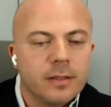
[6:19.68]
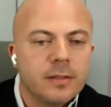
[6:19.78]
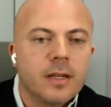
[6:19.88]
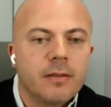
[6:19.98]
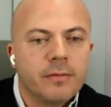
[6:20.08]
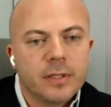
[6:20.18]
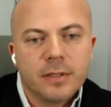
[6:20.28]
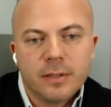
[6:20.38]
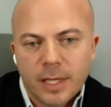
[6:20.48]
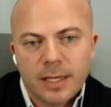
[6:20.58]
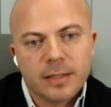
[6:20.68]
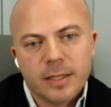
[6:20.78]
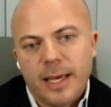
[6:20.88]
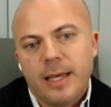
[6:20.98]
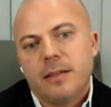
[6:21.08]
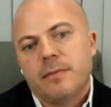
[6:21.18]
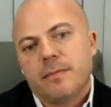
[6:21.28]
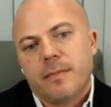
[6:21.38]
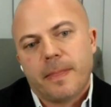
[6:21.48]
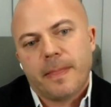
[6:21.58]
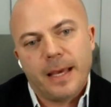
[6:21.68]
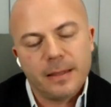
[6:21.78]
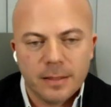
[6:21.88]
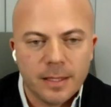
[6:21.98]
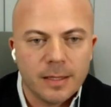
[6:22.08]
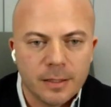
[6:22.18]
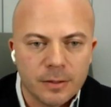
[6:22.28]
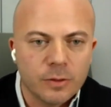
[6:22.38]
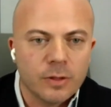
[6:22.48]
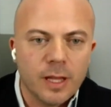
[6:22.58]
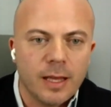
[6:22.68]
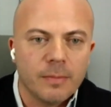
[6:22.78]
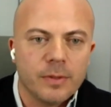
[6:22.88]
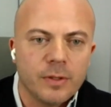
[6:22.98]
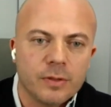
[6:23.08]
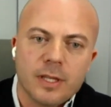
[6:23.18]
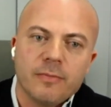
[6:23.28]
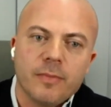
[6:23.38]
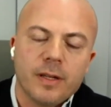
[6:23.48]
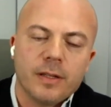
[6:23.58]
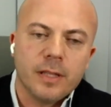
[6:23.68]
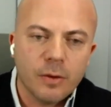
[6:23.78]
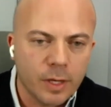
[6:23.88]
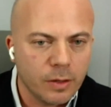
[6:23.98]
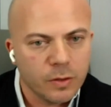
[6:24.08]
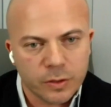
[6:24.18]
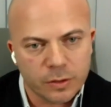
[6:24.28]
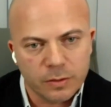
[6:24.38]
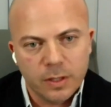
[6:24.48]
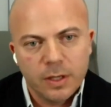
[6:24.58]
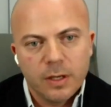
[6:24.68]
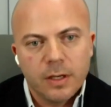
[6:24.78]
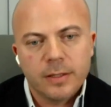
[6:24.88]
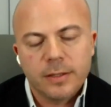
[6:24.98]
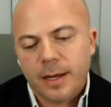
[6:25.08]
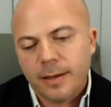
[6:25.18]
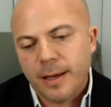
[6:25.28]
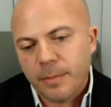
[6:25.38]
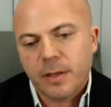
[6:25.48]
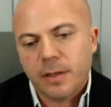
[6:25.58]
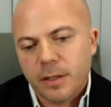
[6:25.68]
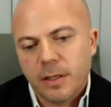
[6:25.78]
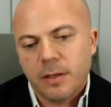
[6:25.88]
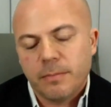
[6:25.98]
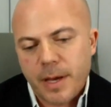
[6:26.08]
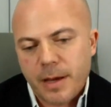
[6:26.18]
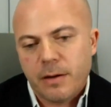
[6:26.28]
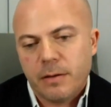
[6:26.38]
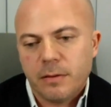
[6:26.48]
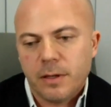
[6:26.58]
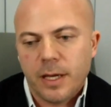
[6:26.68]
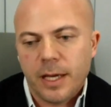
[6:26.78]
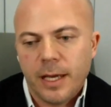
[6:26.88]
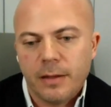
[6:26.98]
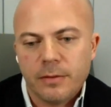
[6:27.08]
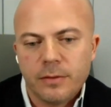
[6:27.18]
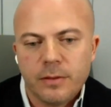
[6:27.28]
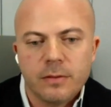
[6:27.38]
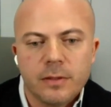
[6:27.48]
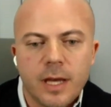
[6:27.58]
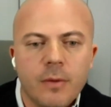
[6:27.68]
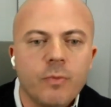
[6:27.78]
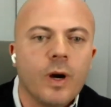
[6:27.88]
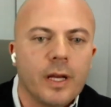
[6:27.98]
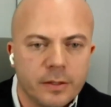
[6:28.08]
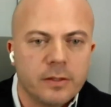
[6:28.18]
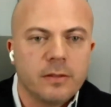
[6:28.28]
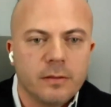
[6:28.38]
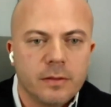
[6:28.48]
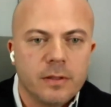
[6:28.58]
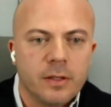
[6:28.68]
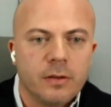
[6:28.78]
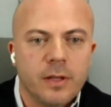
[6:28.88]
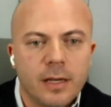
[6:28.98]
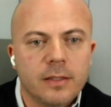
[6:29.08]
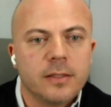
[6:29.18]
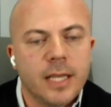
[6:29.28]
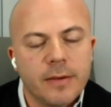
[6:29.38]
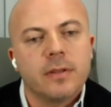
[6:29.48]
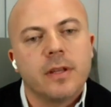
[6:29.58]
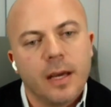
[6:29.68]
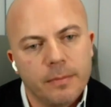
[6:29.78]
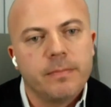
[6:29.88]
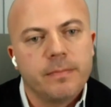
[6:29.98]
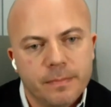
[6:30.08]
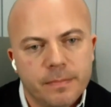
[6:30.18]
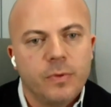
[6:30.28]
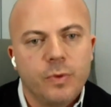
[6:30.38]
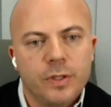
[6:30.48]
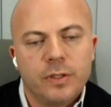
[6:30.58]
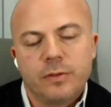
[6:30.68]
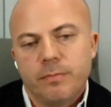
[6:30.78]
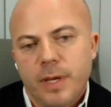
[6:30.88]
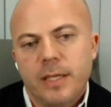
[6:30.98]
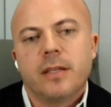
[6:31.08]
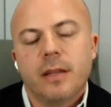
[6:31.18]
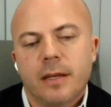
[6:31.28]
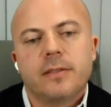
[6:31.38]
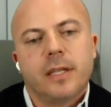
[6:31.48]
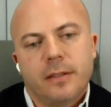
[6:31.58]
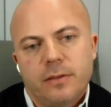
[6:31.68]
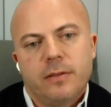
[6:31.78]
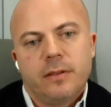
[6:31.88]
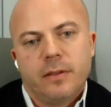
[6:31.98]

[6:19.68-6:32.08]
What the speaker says: Instead of just take a scan and send it to the lab, you save money that way also. It's economically better, and time-wise, doctors saving time, which just makes a lot of sense.